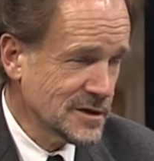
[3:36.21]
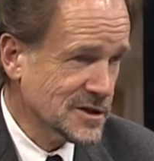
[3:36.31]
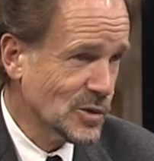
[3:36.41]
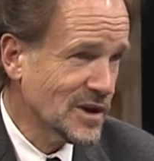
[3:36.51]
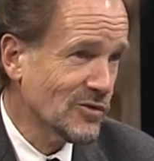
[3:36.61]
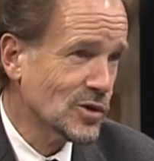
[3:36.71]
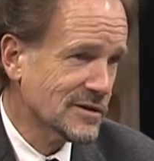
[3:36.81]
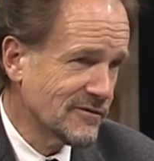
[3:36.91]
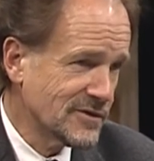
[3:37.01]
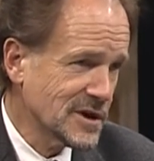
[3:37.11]
So we have
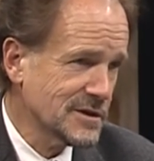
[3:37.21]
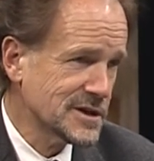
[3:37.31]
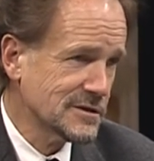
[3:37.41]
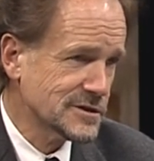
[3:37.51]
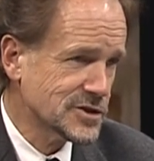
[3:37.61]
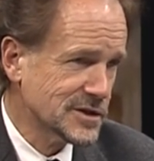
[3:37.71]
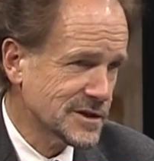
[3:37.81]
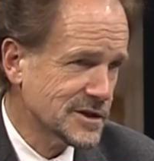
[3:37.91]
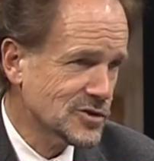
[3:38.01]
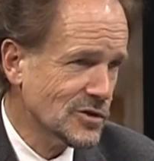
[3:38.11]
worked very
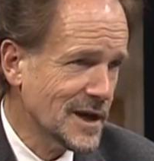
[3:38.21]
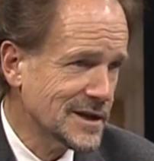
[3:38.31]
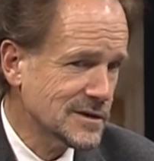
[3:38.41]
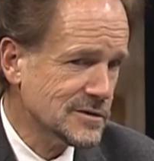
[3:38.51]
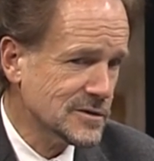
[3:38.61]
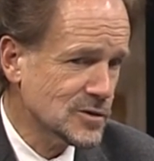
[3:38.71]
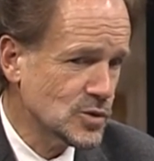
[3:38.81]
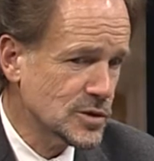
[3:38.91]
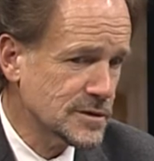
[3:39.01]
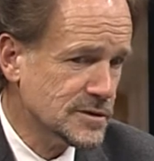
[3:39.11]
diligently to try to,
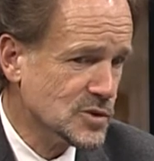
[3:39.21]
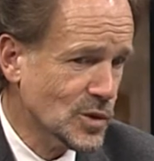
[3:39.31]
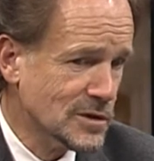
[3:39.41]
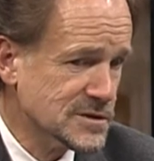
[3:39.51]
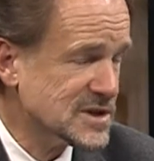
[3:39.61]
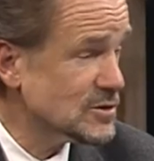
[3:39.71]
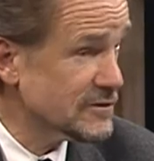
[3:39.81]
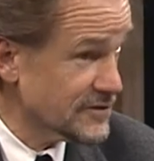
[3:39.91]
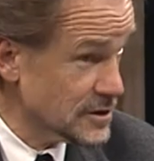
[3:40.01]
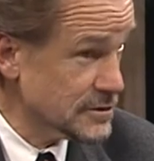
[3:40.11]
to uh, squelch some of the
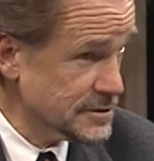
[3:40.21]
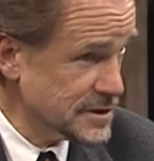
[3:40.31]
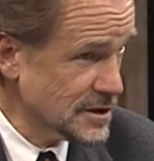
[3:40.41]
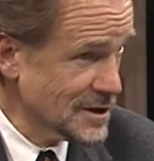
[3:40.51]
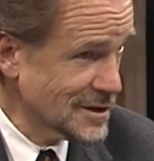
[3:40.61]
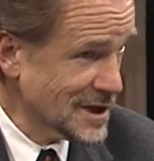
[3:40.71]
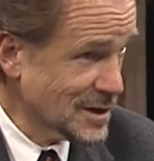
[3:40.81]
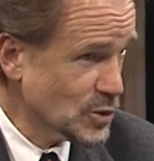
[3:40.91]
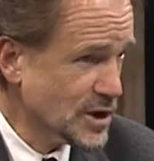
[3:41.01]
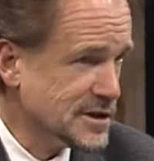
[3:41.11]
fears
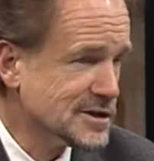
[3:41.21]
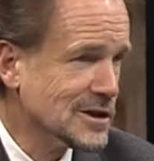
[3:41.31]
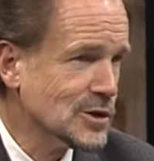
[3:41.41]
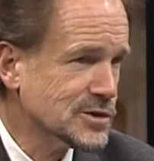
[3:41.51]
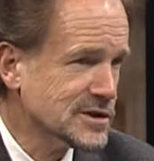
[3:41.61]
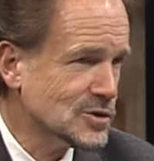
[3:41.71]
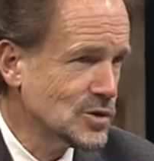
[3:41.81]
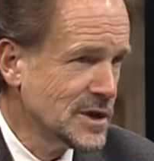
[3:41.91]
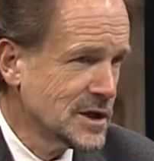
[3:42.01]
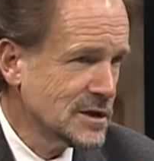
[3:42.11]
and bring it as close
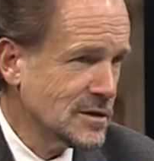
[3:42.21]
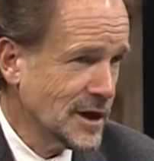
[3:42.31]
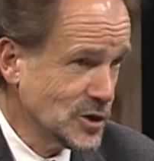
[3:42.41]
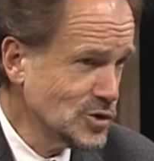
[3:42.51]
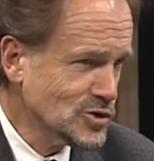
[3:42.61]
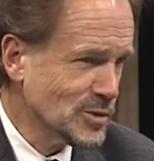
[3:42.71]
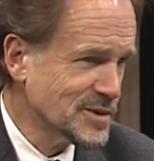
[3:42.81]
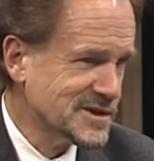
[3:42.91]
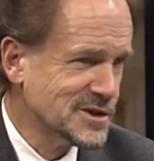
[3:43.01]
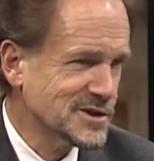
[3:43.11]
to a neutral
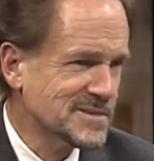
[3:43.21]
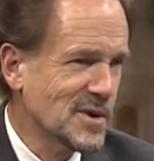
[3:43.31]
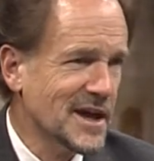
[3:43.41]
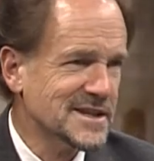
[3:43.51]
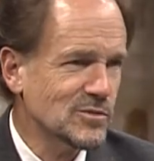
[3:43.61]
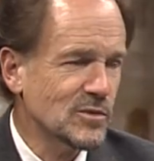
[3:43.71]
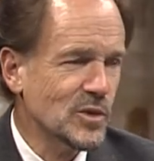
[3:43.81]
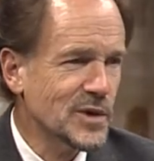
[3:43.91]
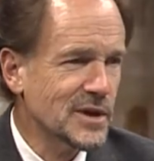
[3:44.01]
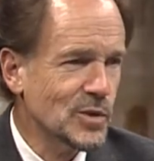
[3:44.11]
position as possible,
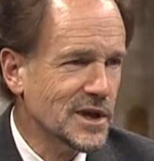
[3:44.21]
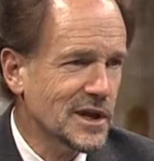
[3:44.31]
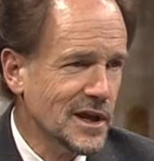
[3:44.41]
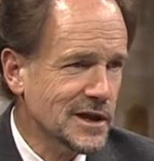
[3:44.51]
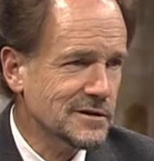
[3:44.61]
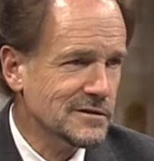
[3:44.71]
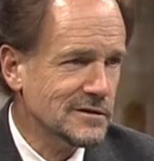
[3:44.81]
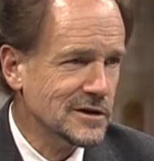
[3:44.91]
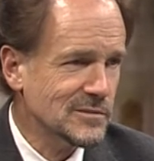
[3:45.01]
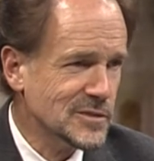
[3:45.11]
but we, we can't
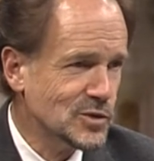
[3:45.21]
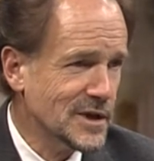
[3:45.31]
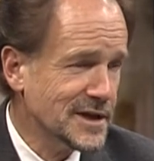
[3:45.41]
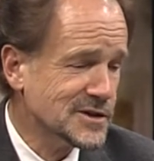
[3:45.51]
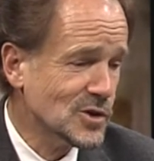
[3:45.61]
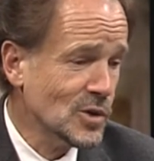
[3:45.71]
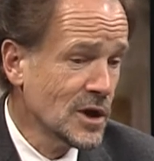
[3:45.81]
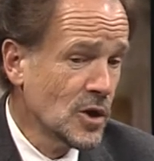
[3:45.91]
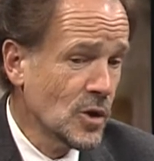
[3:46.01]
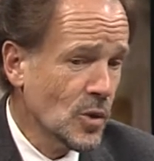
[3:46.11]
um, do that. So
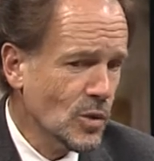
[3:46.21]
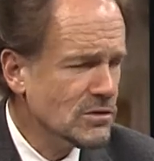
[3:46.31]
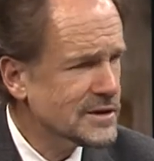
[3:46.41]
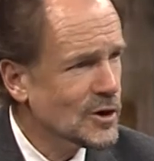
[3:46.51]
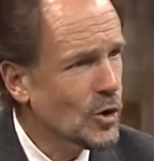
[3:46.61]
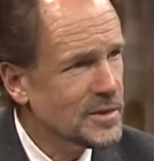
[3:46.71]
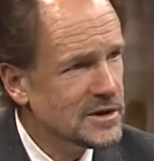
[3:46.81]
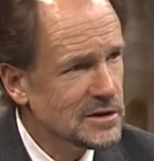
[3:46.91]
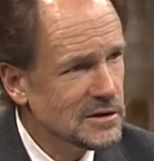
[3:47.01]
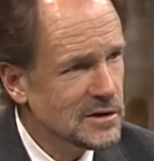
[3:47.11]
we're really
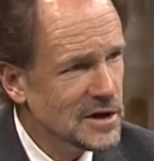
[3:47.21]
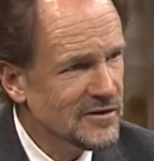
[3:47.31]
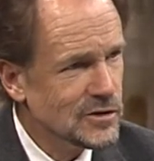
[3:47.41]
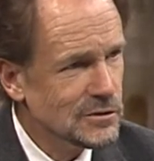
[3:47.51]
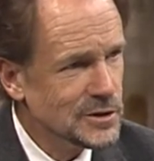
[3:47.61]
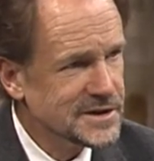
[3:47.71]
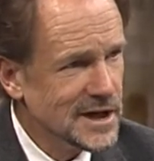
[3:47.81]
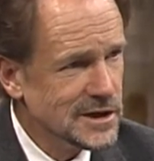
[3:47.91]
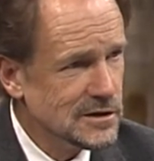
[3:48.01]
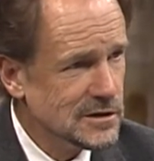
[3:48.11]
hoping that the governor looks
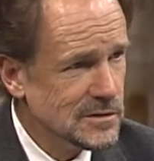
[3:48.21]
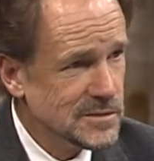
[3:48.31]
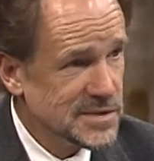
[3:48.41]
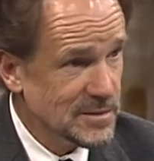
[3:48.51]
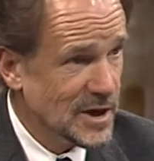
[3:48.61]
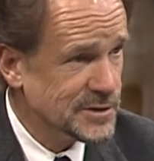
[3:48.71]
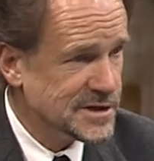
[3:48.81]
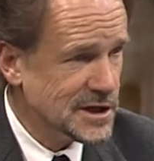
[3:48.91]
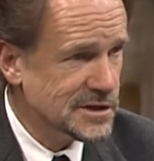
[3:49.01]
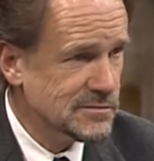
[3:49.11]
at it. Um, some
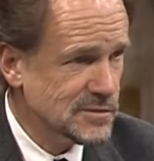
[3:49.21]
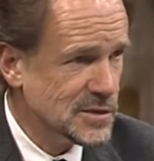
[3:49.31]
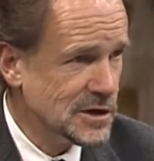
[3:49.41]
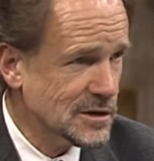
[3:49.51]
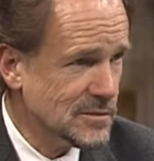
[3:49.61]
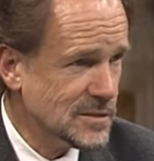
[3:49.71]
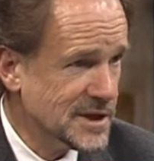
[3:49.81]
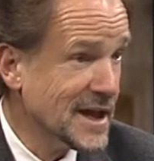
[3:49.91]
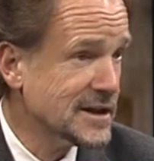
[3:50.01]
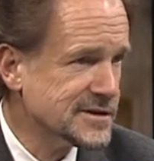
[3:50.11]
outside um,
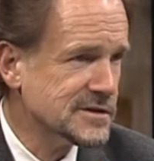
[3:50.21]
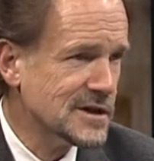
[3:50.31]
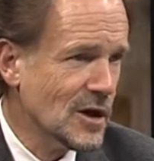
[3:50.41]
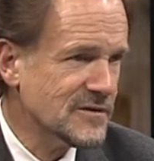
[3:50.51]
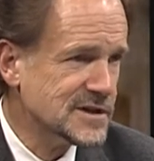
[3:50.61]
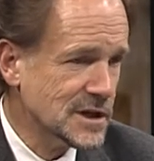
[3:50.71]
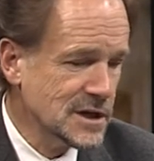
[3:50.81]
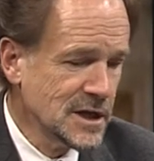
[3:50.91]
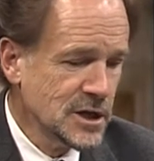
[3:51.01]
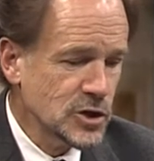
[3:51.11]
analysis now have said
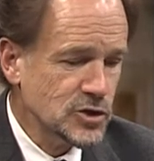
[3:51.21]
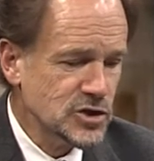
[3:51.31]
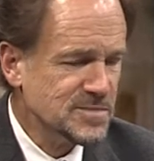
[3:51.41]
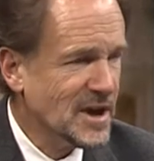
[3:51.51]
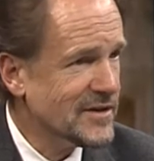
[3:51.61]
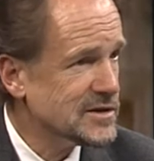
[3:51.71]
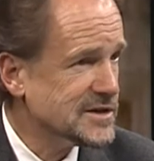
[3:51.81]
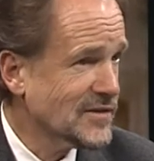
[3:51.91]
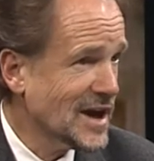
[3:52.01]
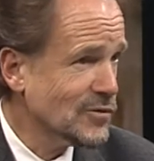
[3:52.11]
just by having this
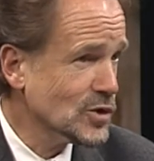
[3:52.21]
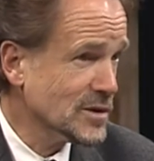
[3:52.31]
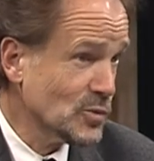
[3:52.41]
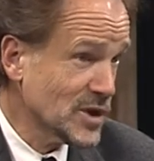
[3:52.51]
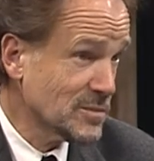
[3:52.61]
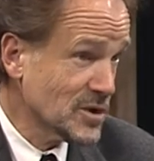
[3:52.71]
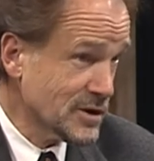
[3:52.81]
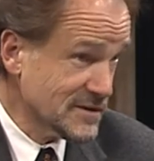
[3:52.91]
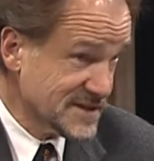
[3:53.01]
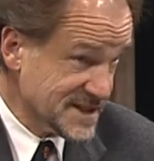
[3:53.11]
five week
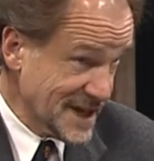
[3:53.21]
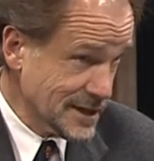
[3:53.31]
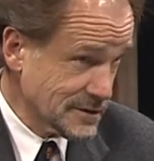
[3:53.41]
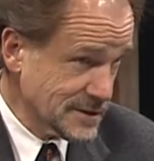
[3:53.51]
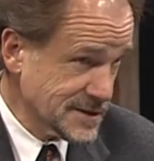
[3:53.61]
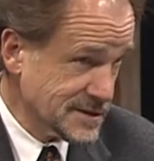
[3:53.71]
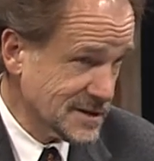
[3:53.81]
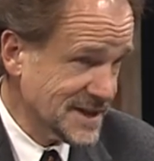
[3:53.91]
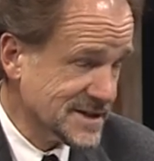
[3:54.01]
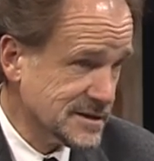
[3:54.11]
period of sales,
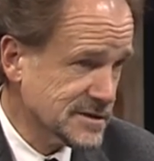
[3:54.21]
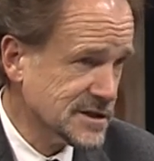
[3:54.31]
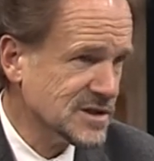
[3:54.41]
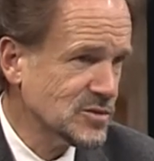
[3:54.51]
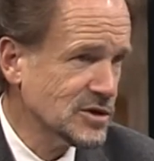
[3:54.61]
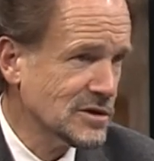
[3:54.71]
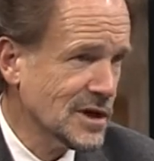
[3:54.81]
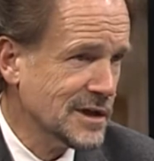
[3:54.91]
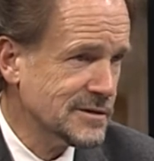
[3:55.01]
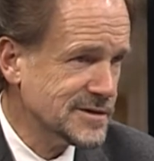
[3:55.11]
that's $6 million
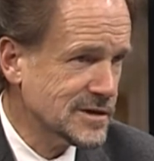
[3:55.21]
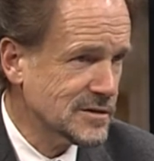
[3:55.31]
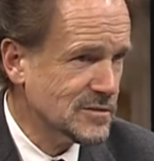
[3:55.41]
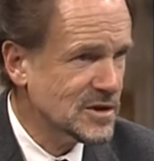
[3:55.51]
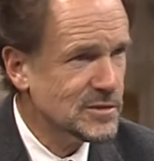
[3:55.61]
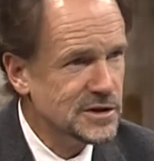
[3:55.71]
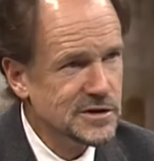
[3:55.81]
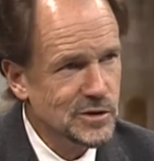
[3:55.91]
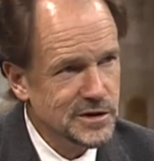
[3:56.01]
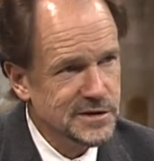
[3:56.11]
in the
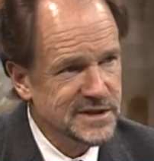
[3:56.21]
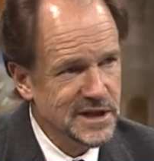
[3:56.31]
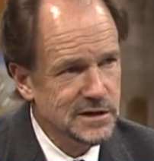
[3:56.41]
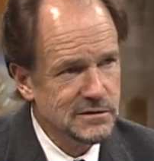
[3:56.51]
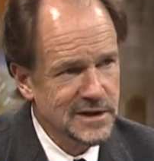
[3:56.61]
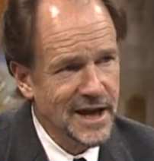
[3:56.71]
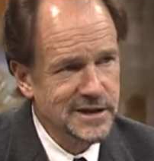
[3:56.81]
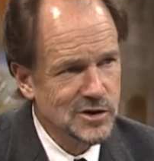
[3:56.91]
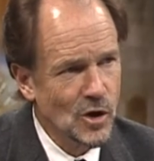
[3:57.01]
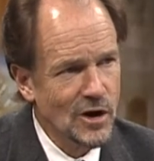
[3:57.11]
Minnesota state
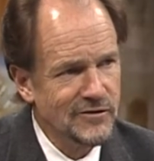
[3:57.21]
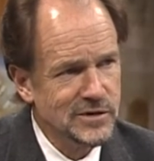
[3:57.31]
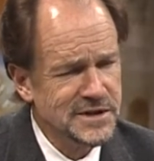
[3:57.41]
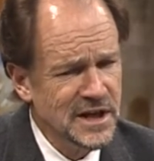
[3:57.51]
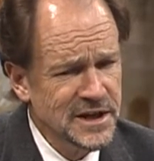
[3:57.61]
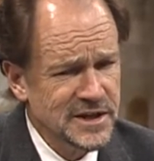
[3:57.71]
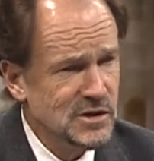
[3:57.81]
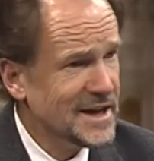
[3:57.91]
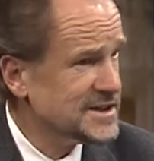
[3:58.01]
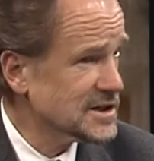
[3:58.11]
tax coffers. So
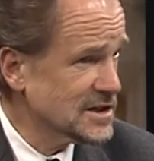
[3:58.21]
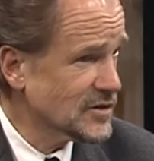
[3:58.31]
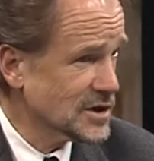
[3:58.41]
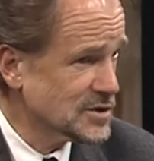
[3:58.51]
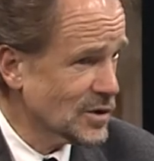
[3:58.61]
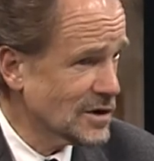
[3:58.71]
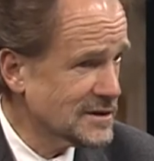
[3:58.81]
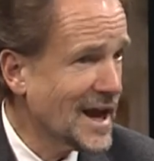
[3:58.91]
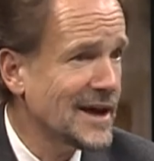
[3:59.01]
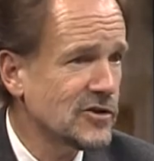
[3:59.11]
that's significant as well.
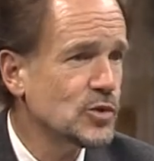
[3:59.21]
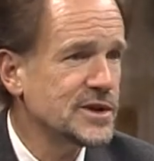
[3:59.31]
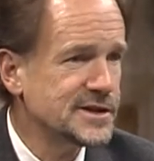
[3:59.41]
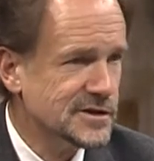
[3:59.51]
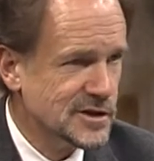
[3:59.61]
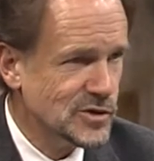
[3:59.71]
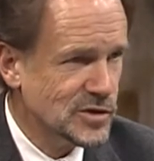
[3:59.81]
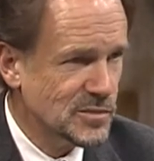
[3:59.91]
Not the reason to do the